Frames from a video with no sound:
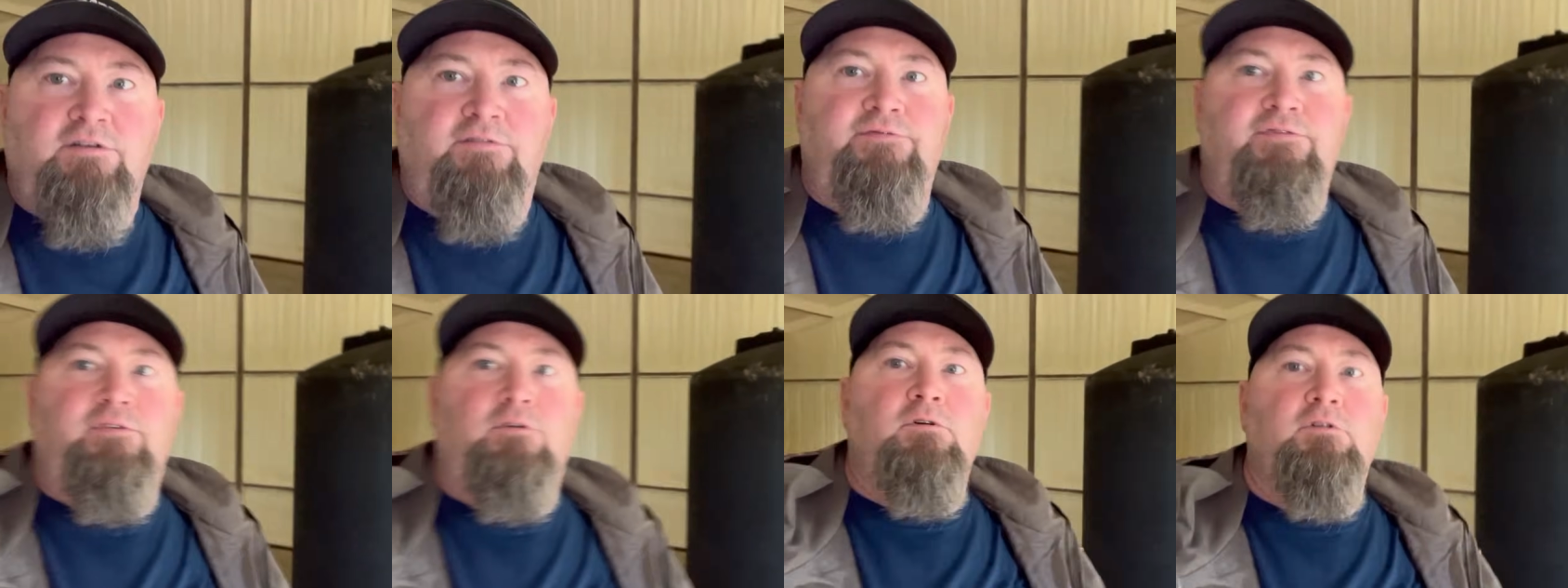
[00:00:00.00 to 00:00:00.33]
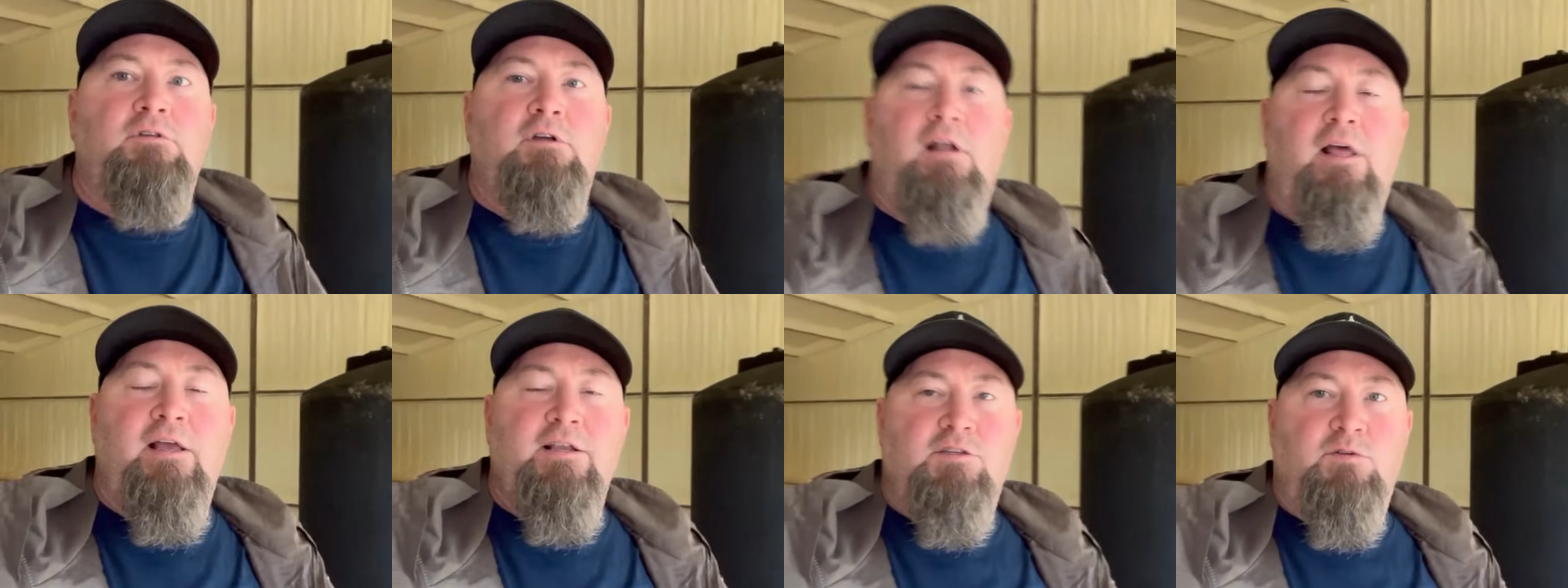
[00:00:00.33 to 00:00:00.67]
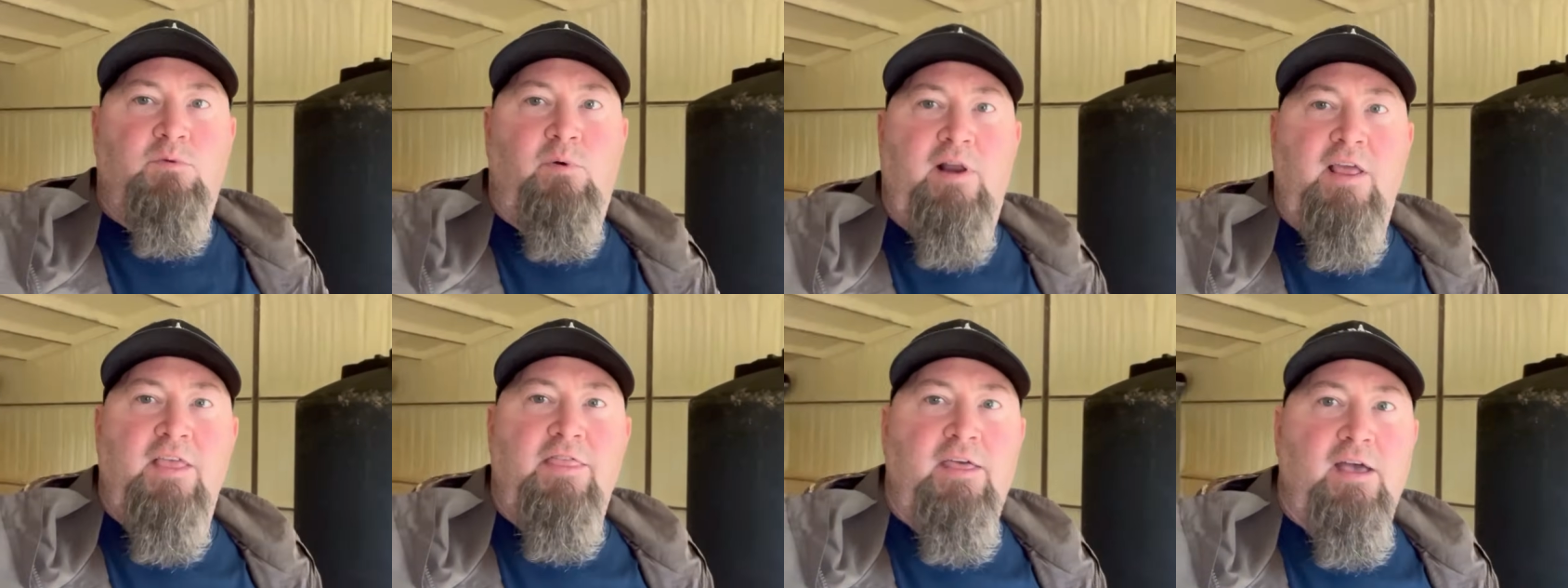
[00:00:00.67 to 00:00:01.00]
are full, they're like
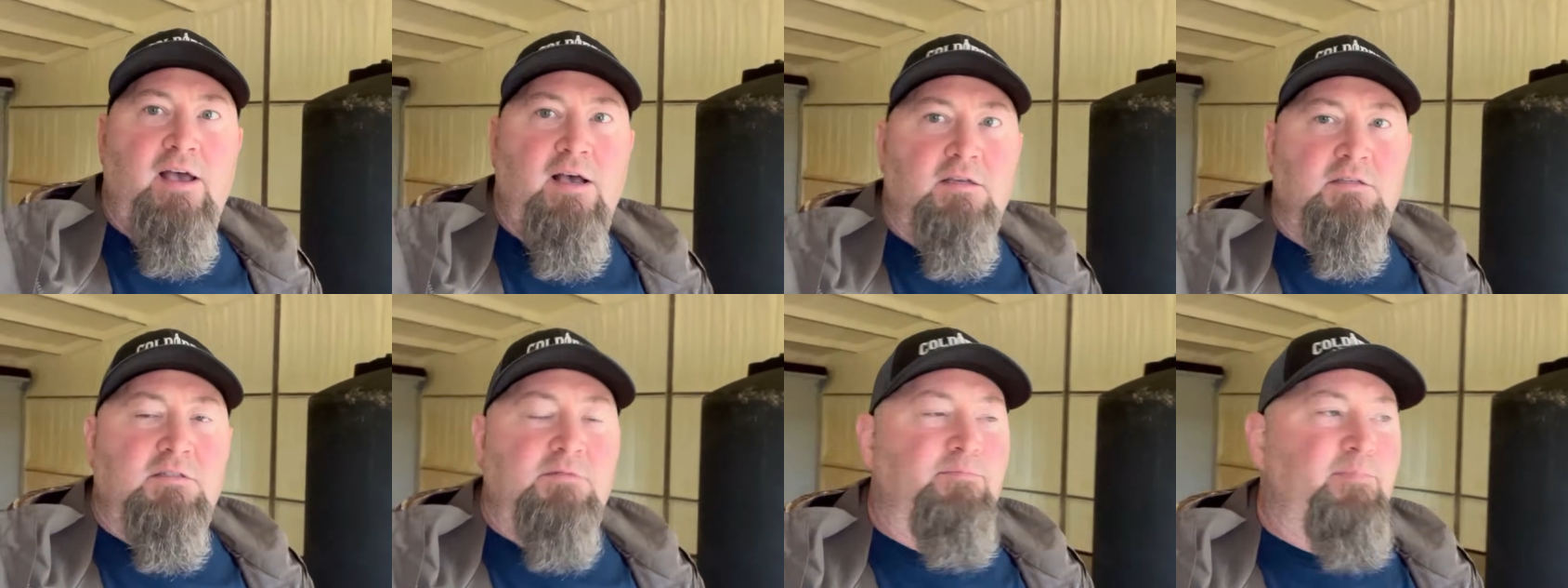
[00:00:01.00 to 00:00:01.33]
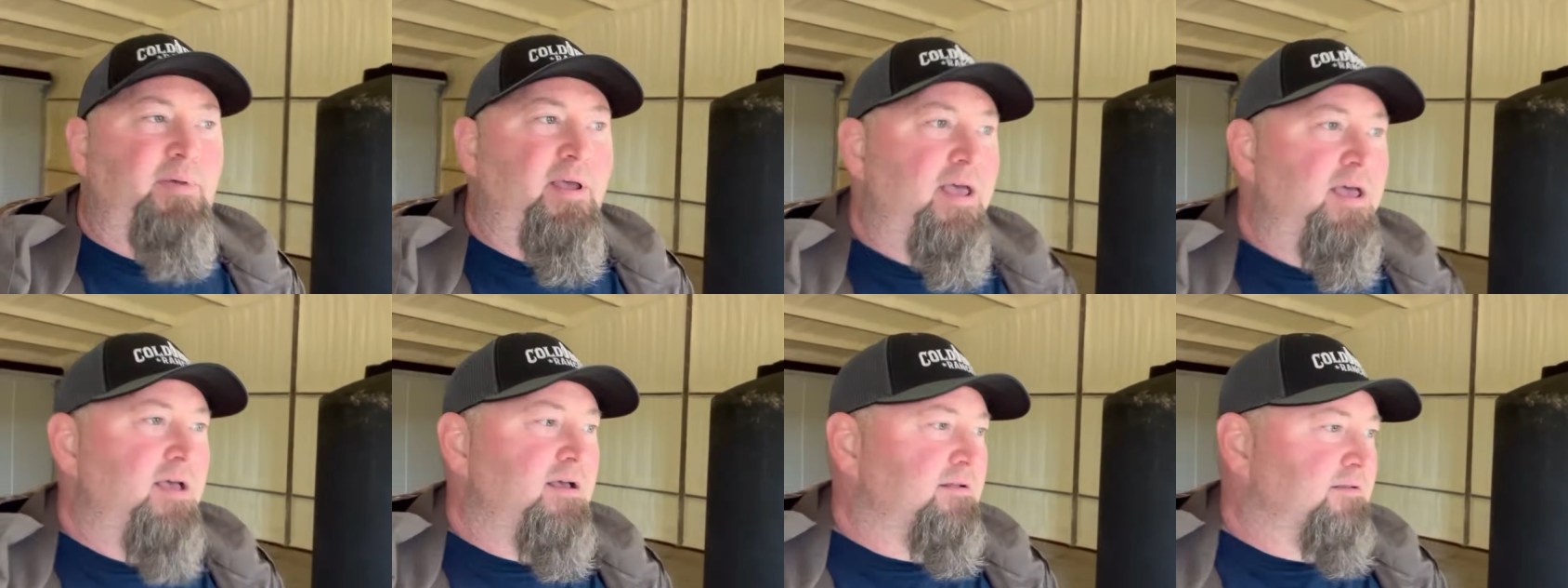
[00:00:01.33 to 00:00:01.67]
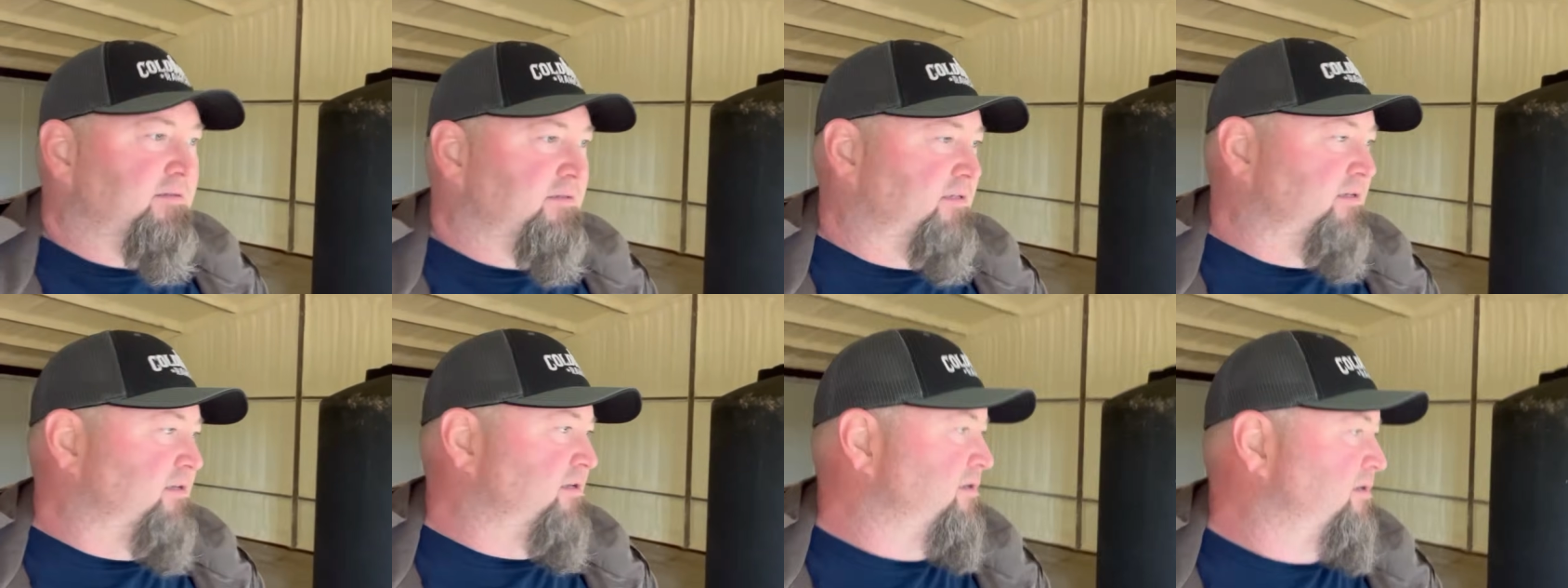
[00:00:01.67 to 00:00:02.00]
20,000
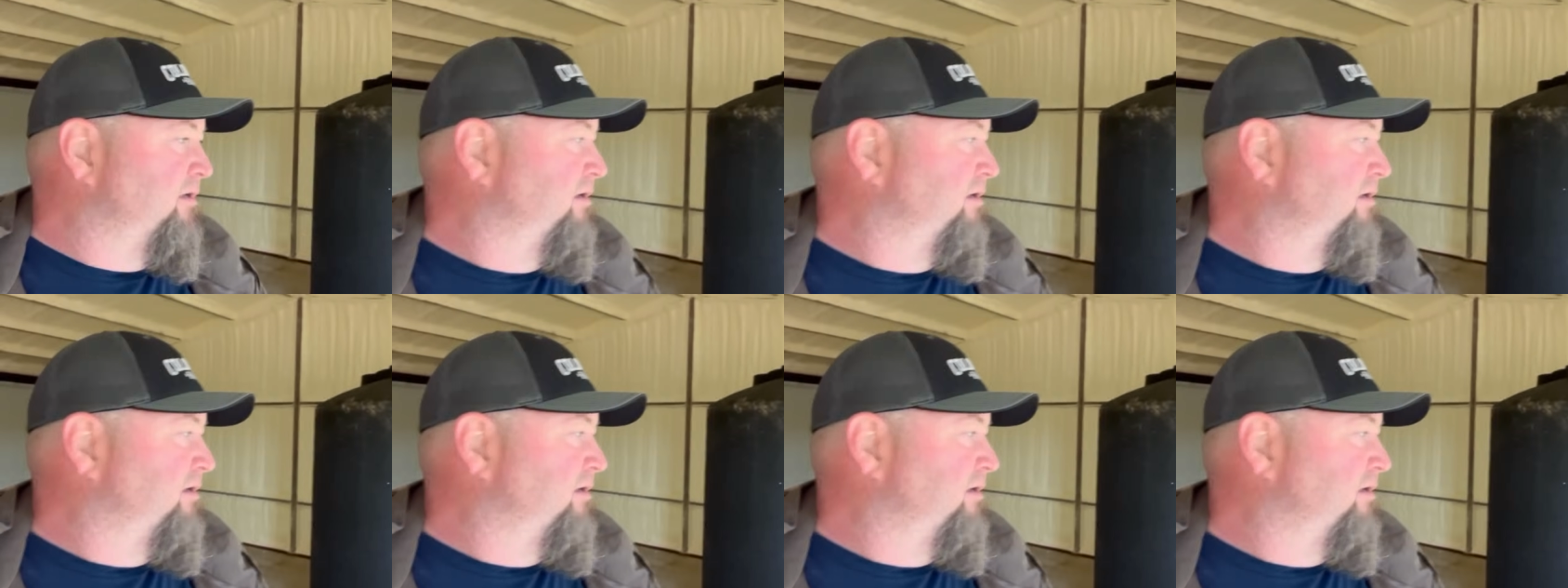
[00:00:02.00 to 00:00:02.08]
pounds.